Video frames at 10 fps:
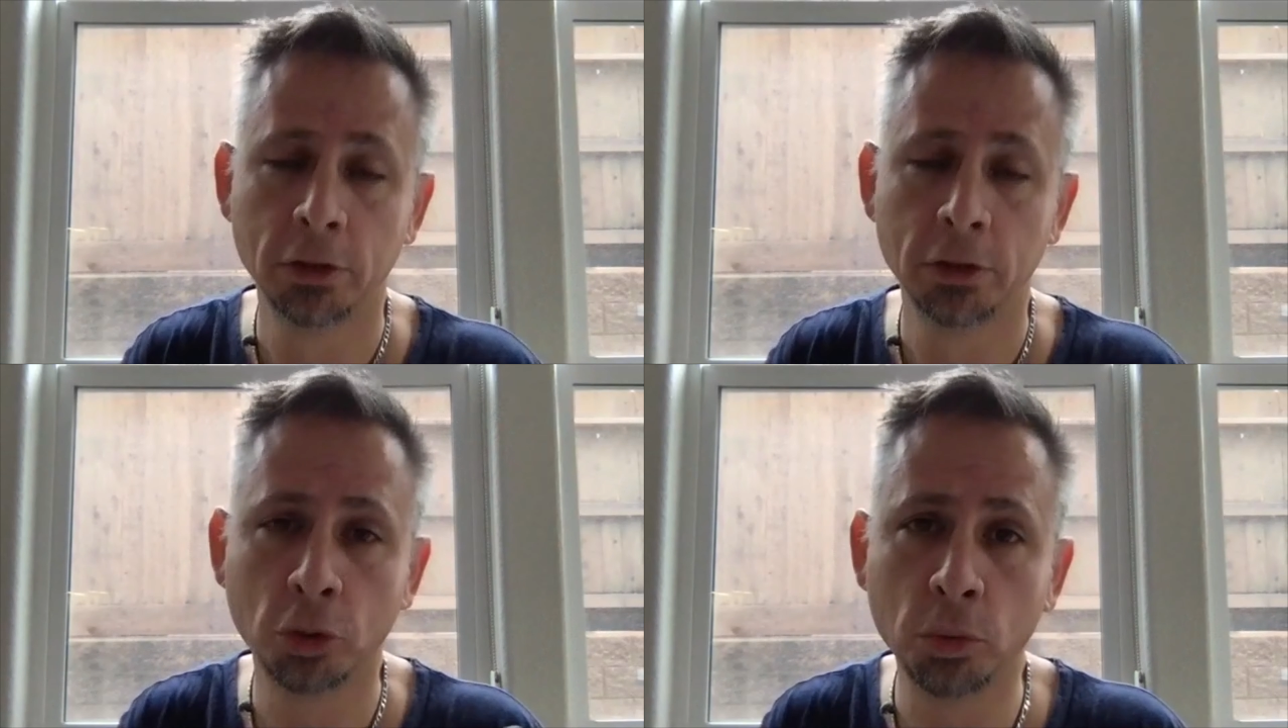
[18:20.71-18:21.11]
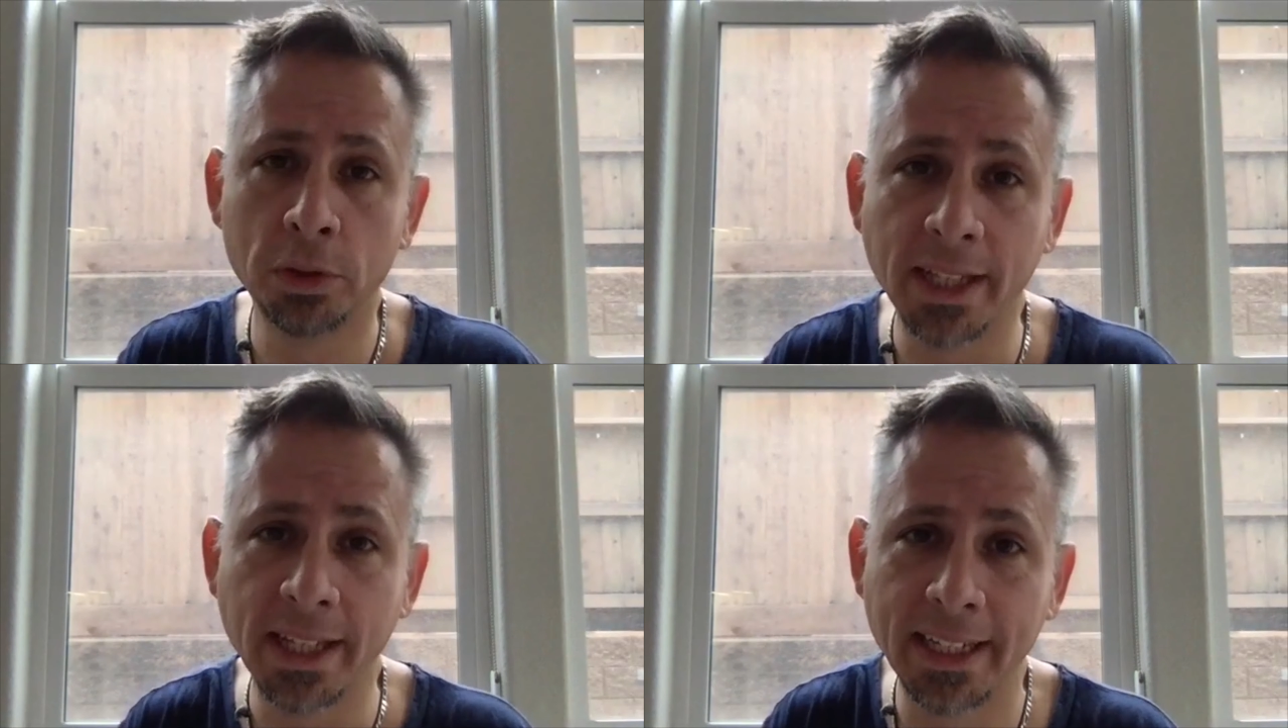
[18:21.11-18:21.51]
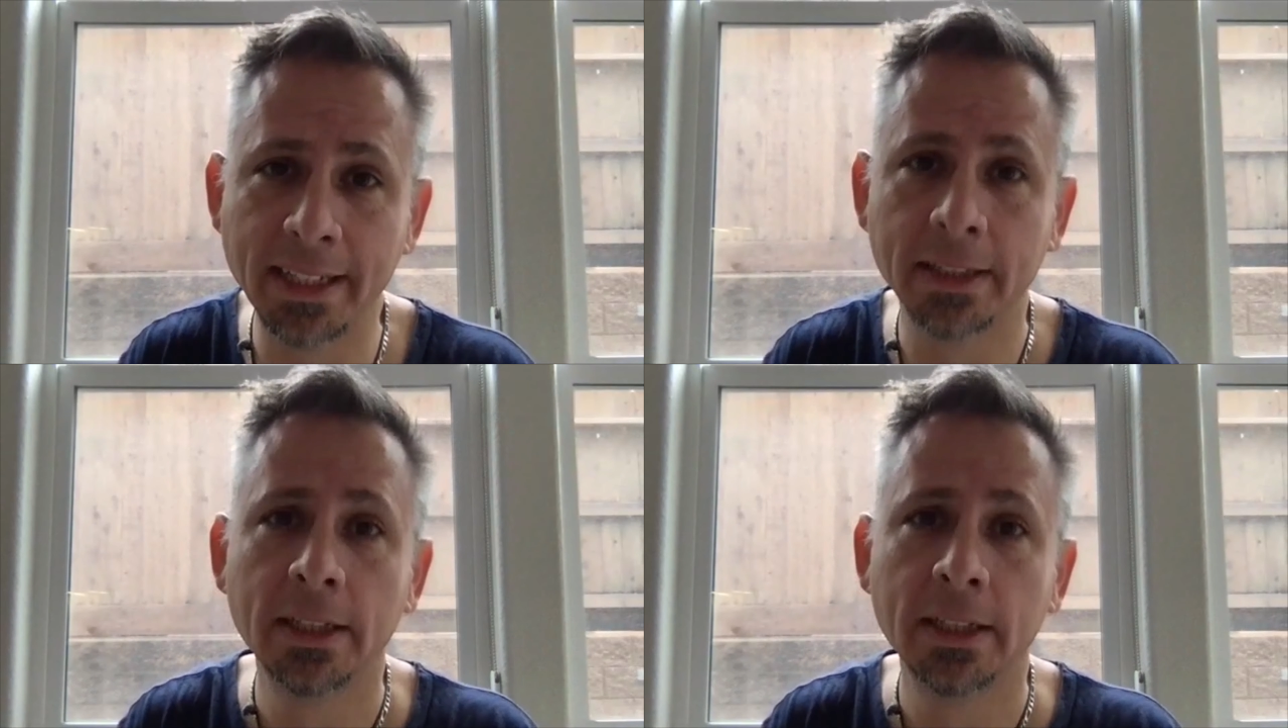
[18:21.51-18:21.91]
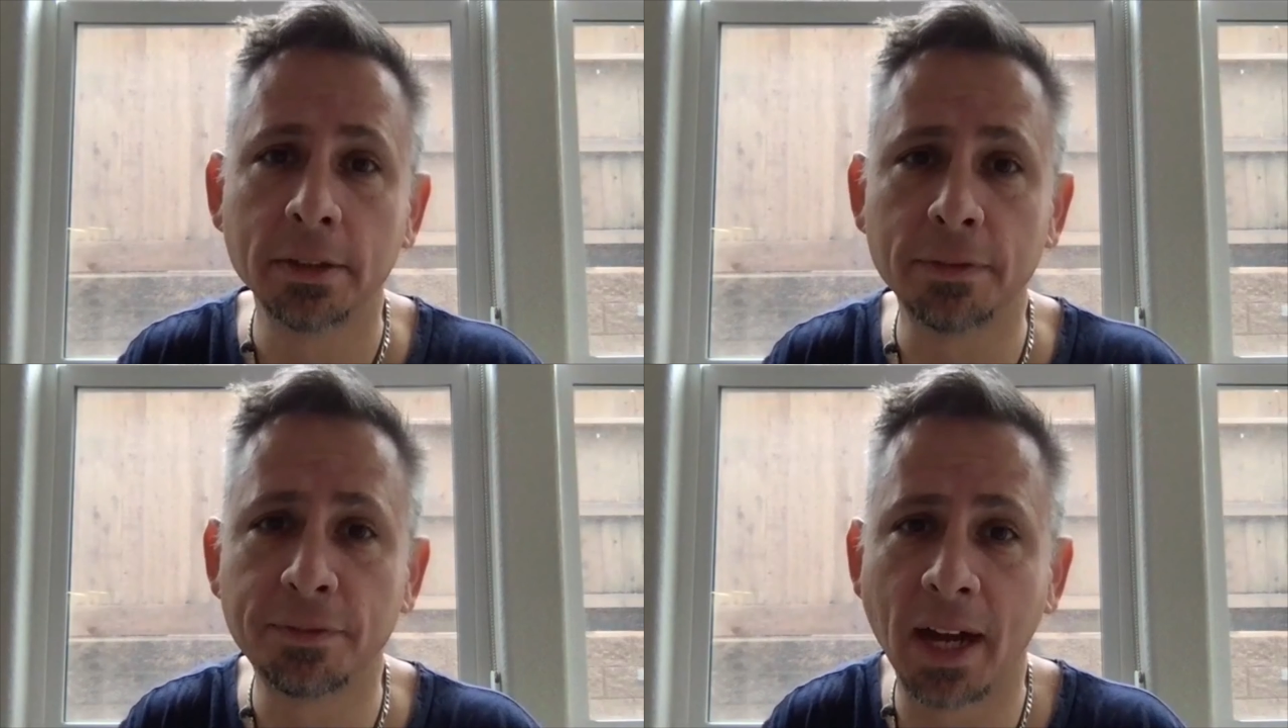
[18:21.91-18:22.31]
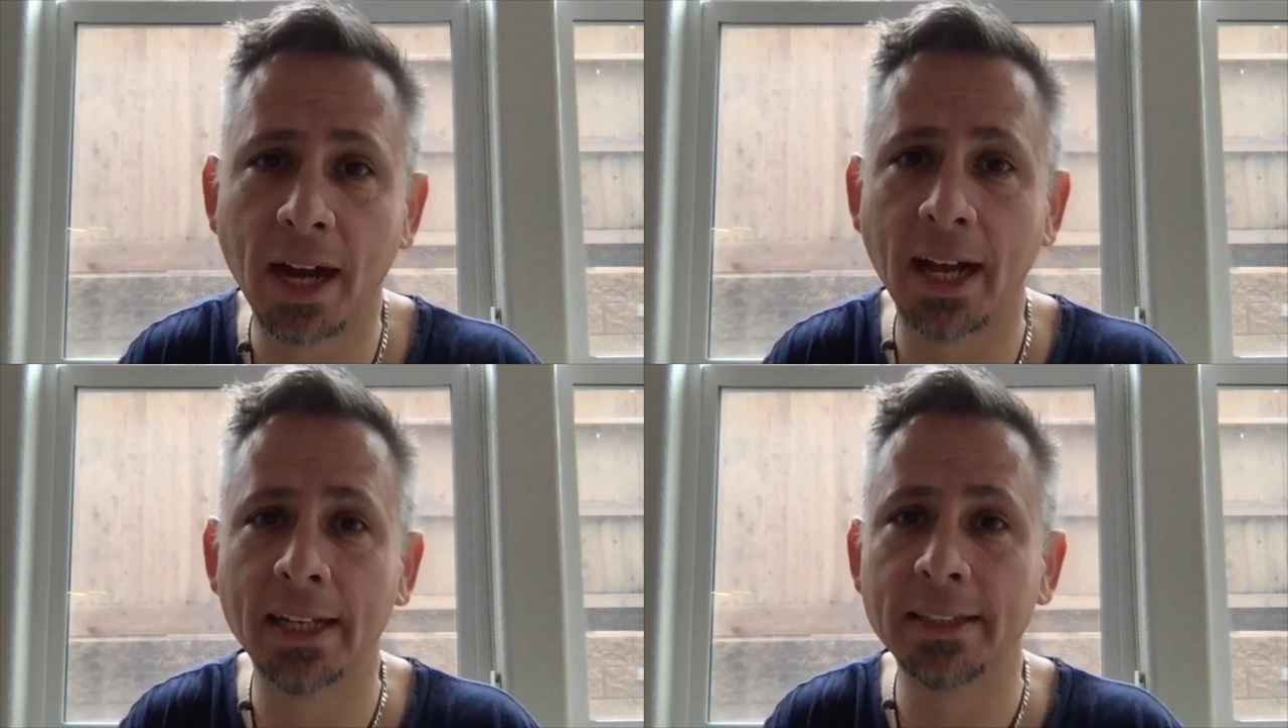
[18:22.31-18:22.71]
You need to
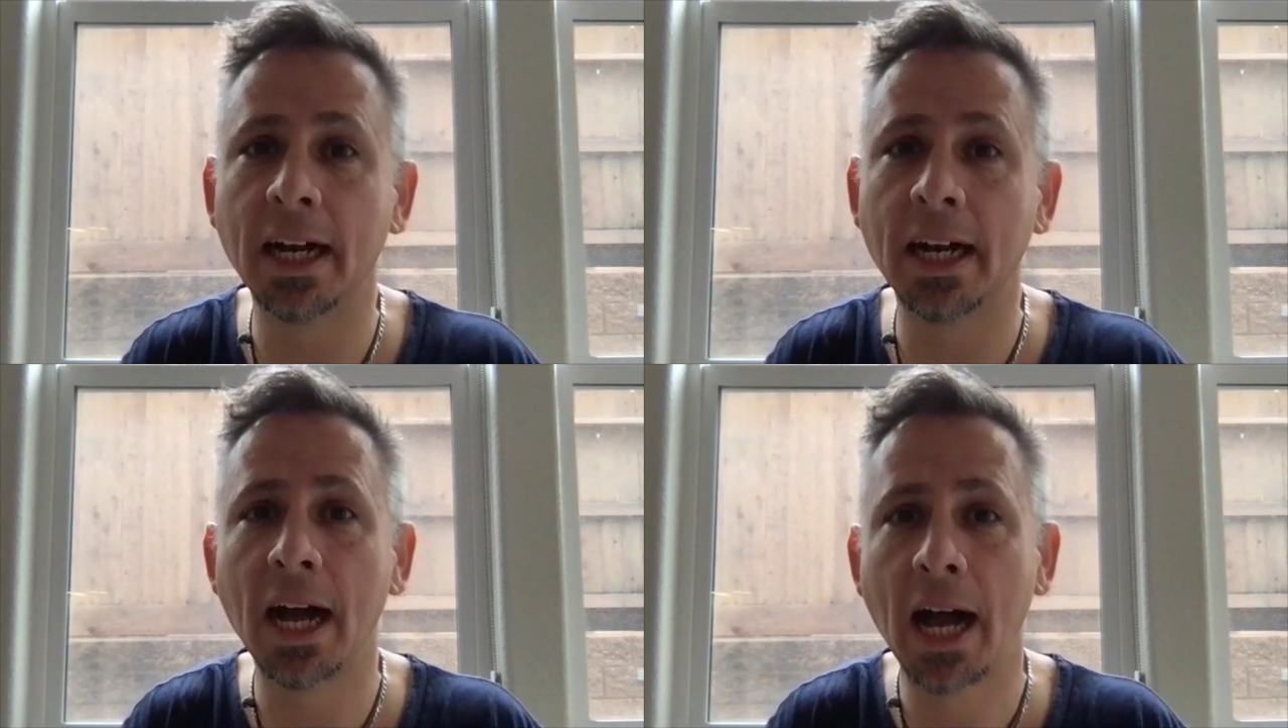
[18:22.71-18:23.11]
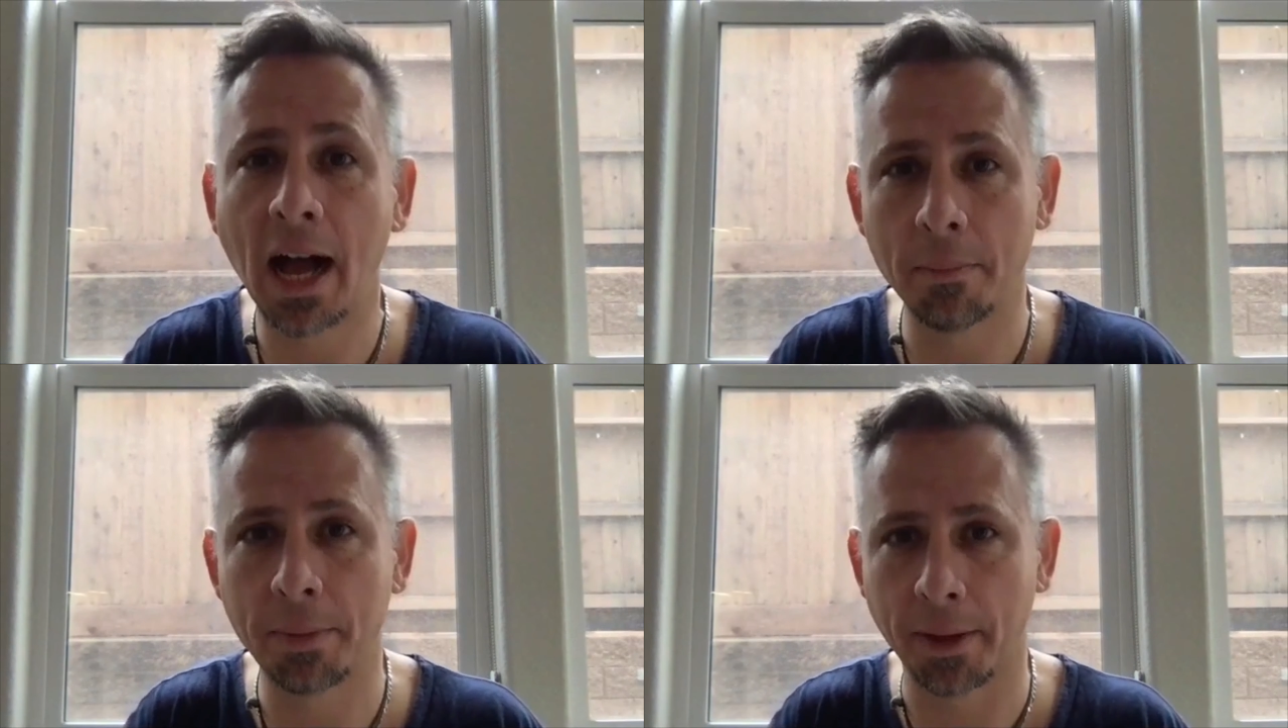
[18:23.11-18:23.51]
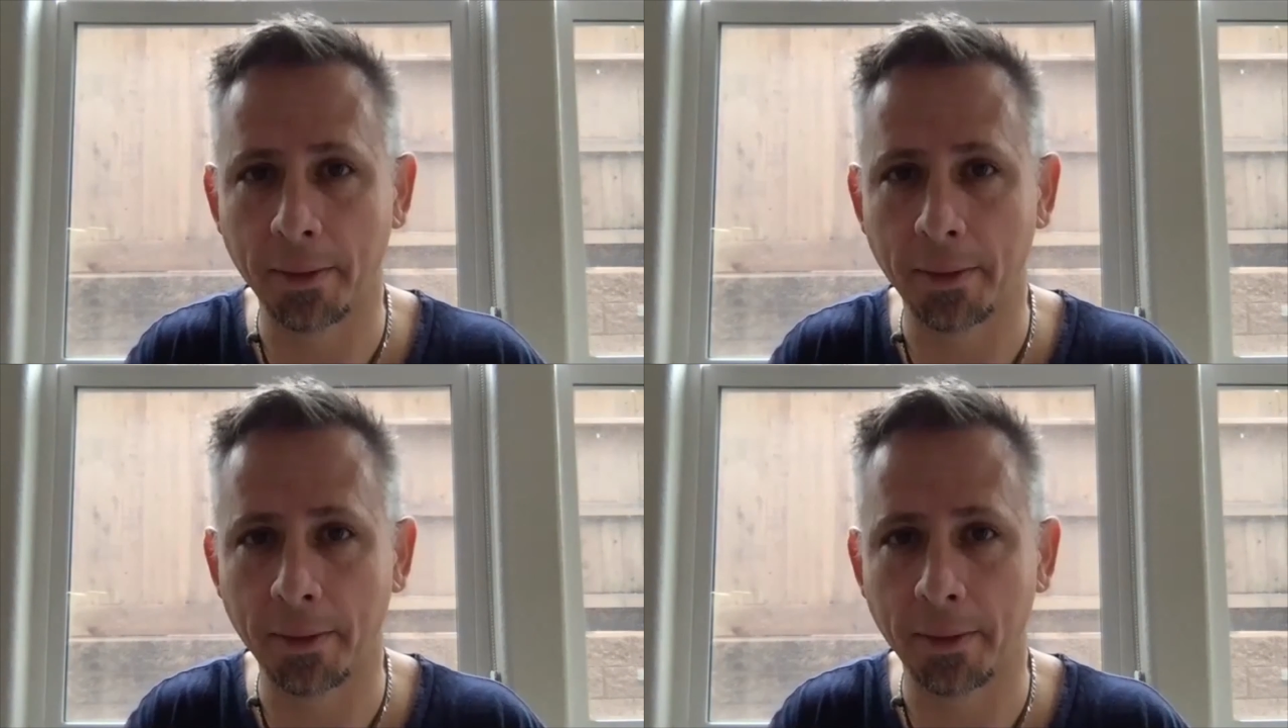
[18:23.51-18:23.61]
find a hobby.